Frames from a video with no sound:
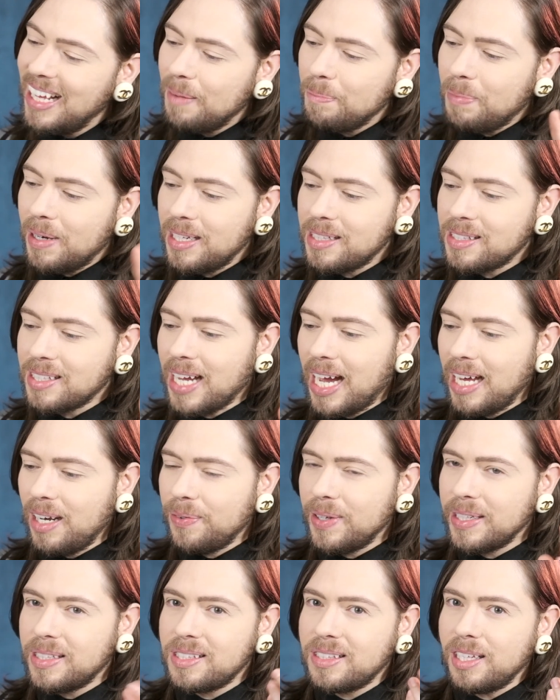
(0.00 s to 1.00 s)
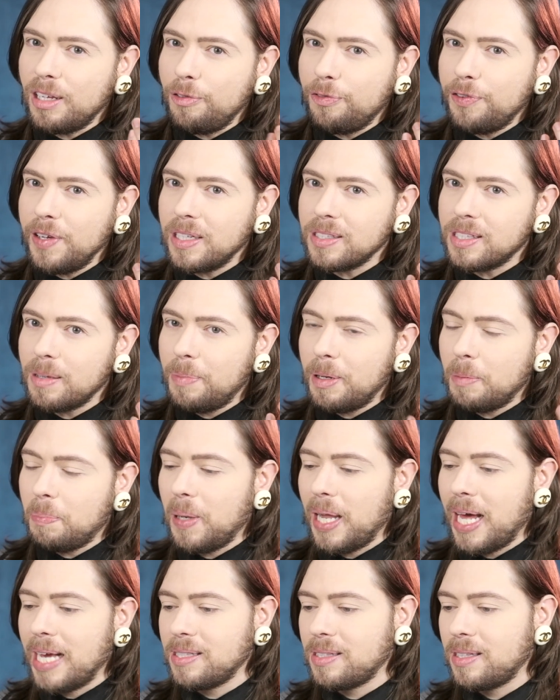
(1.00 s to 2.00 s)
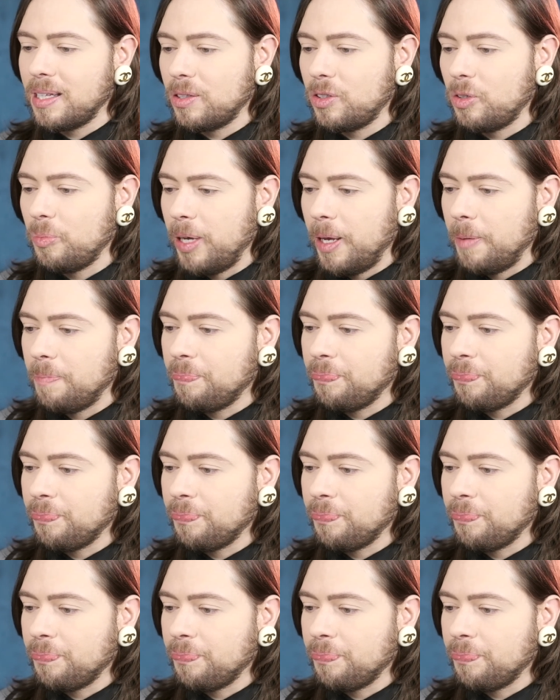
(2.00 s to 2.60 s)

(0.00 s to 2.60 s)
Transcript: But it's kind of, it still feels a bit plastic to me.